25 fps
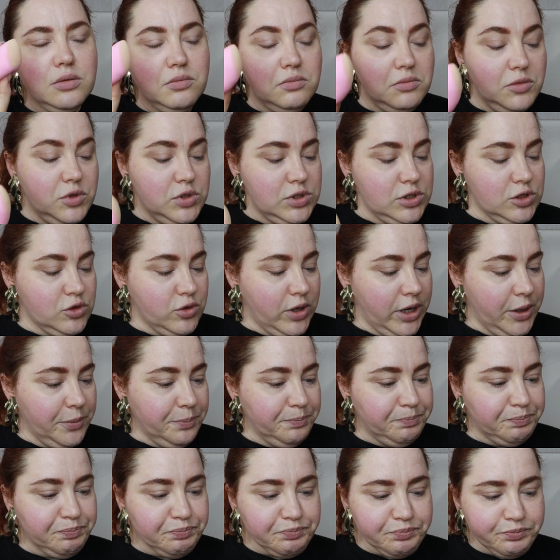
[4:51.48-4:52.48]
Let's try.
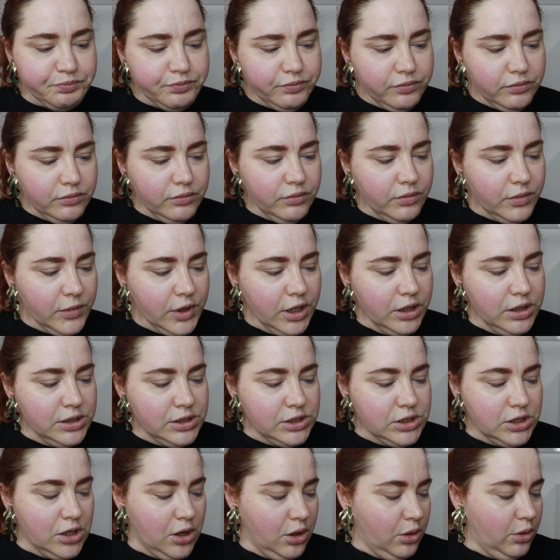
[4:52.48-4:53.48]

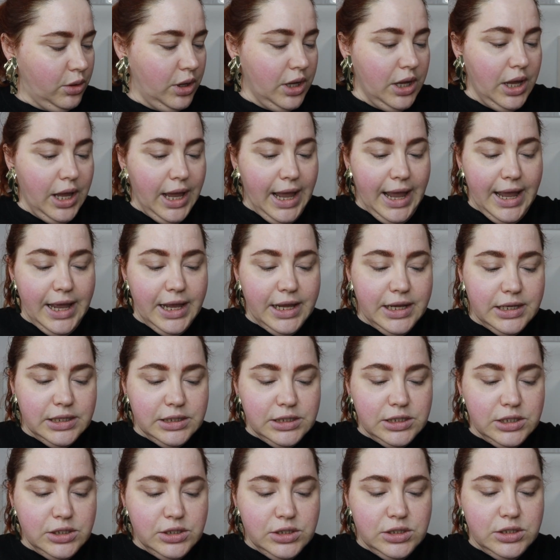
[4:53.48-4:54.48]
So,
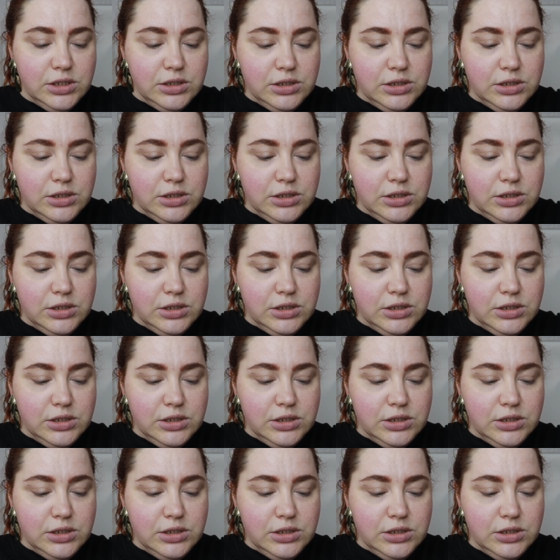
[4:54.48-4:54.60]
and